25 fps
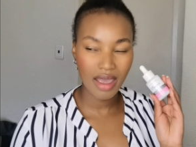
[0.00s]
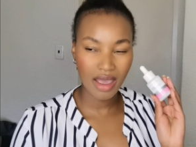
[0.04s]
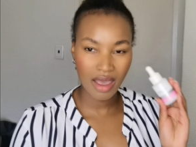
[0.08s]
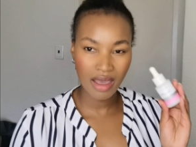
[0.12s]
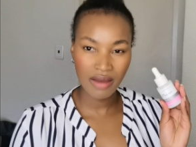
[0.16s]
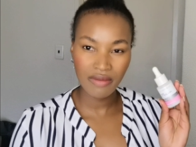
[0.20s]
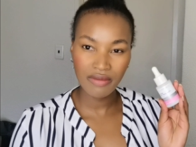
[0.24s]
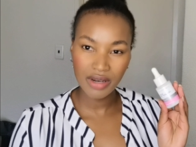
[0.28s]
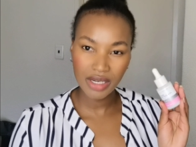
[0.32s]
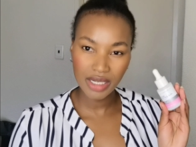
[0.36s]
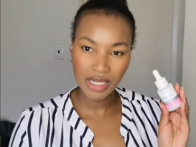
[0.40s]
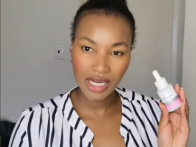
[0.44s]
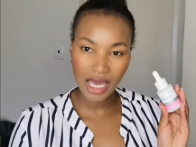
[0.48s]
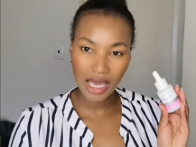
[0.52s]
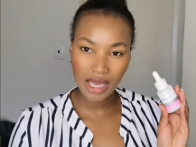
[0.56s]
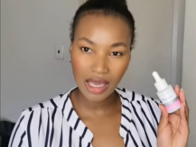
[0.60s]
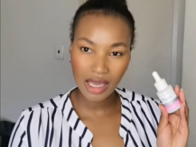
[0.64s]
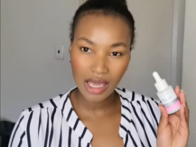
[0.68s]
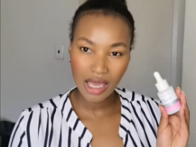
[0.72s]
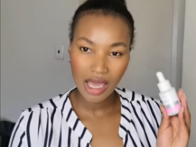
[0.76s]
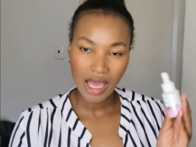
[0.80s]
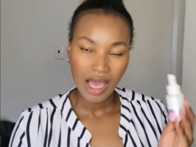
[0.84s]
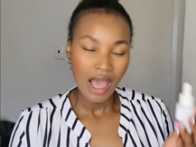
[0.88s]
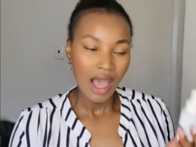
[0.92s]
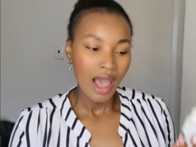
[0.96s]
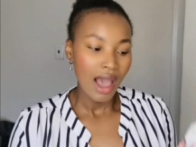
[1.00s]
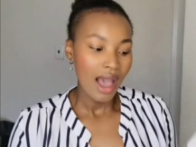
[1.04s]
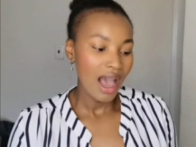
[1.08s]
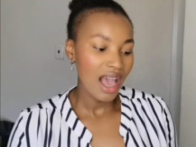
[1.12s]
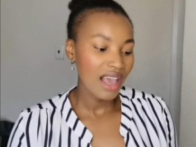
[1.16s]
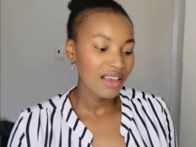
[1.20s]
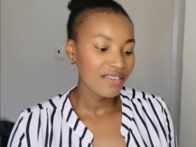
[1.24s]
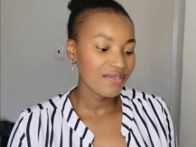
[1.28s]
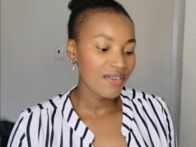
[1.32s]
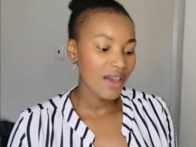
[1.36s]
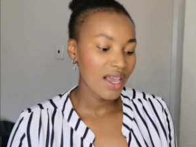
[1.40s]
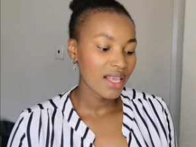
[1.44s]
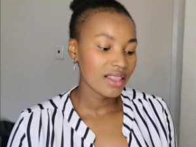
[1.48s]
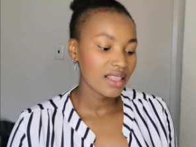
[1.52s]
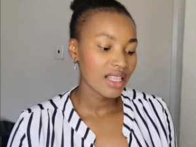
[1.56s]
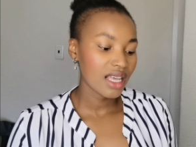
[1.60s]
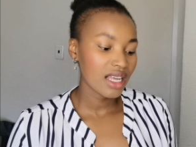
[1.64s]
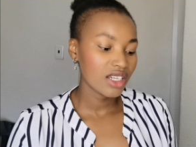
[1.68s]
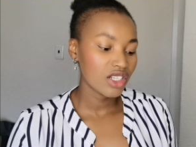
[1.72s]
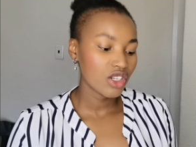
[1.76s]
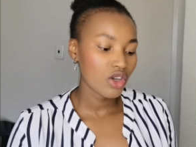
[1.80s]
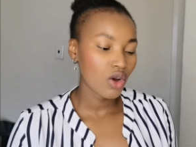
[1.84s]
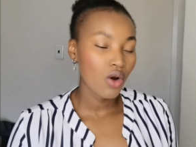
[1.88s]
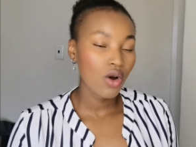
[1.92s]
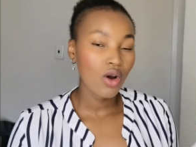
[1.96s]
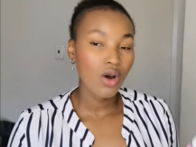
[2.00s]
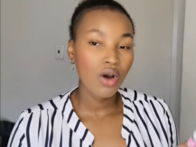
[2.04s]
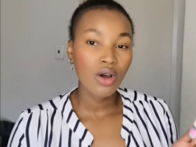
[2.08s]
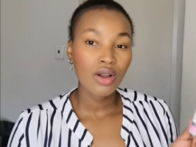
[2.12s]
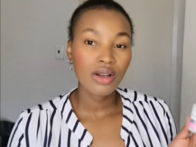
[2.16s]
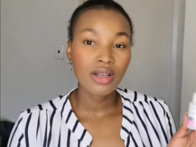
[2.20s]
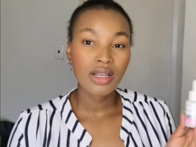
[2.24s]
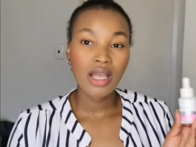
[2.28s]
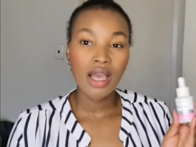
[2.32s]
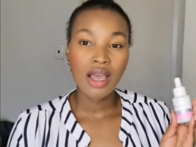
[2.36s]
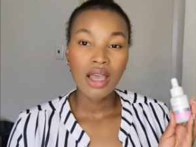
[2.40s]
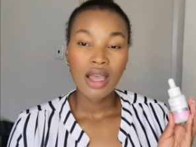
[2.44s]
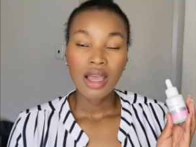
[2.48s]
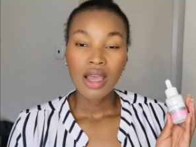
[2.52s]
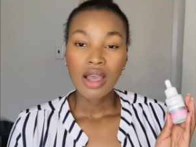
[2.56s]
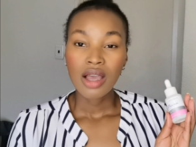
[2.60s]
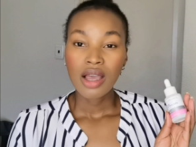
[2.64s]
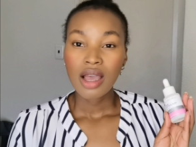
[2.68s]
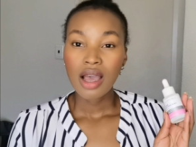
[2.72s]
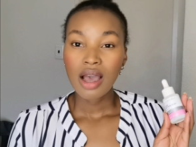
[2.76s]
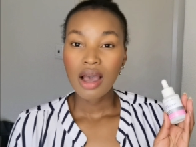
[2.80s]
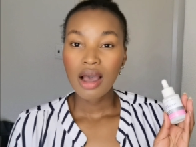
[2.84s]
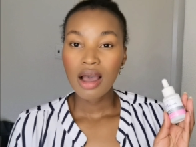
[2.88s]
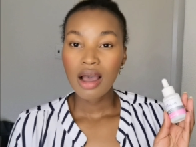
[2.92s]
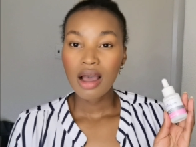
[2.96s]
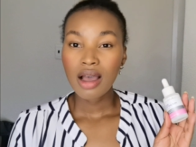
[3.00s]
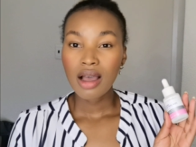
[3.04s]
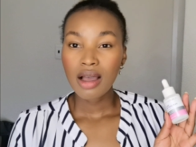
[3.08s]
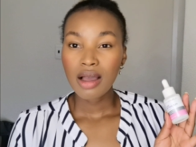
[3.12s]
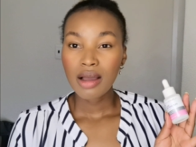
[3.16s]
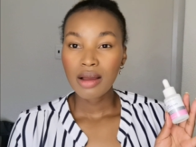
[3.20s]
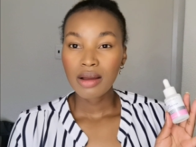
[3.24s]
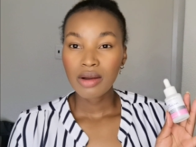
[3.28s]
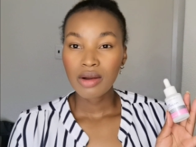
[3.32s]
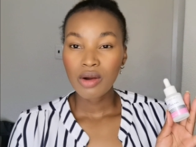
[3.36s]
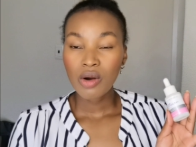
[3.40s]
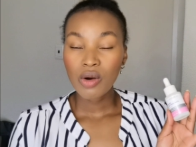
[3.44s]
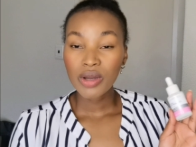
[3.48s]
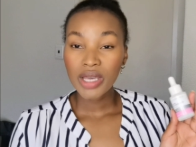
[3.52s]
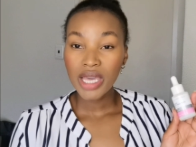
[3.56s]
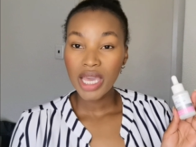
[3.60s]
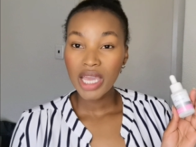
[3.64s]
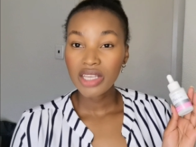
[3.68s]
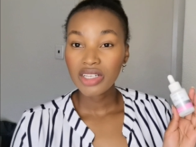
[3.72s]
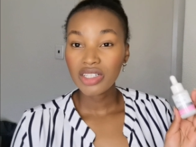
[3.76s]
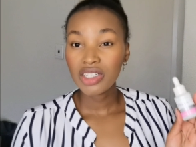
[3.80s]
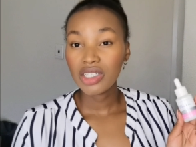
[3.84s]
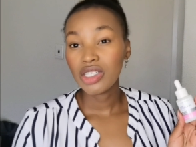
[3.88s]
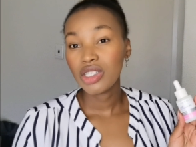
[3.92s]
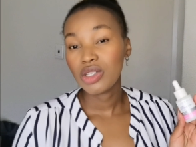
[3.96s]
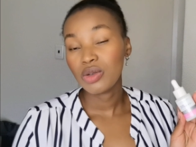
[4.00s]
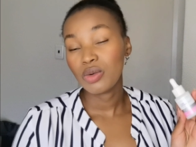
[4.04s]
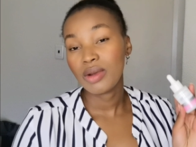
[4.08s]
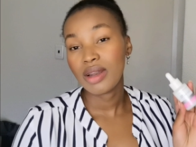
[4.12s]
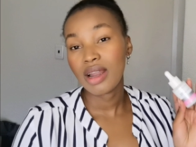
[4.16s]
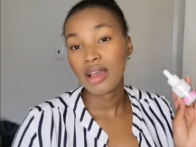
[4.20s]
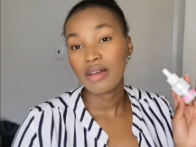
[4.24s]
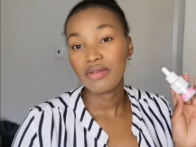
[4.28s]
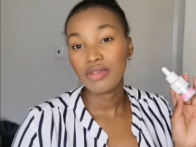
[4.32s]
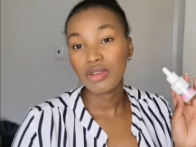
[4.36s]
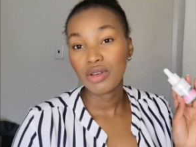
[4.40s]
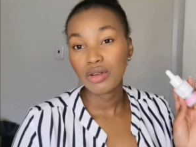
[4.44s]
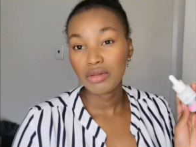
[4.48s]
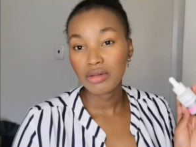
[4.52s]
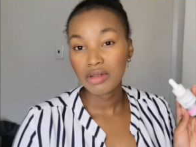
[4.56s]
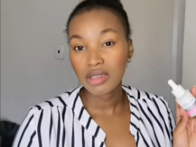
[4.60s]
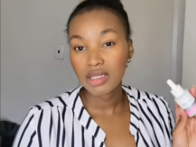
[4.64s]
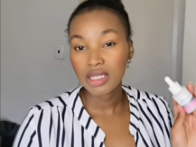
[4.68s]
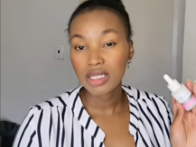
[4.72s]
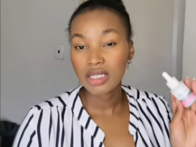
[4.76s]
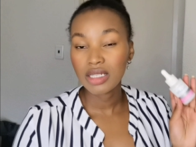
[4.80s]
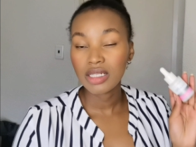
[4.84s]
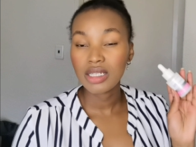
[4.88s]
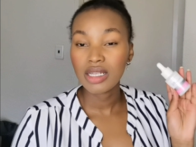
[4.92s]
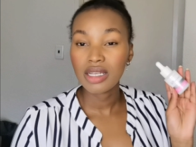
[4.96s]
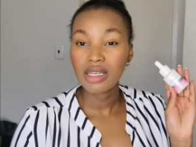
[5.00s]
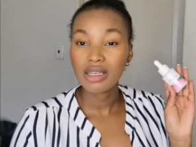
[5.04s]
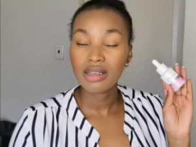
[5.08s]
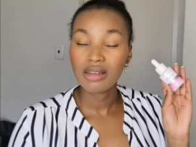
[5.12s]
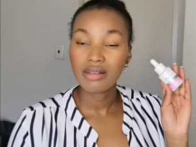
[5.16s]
every day i find that on uh, occasions when I've used it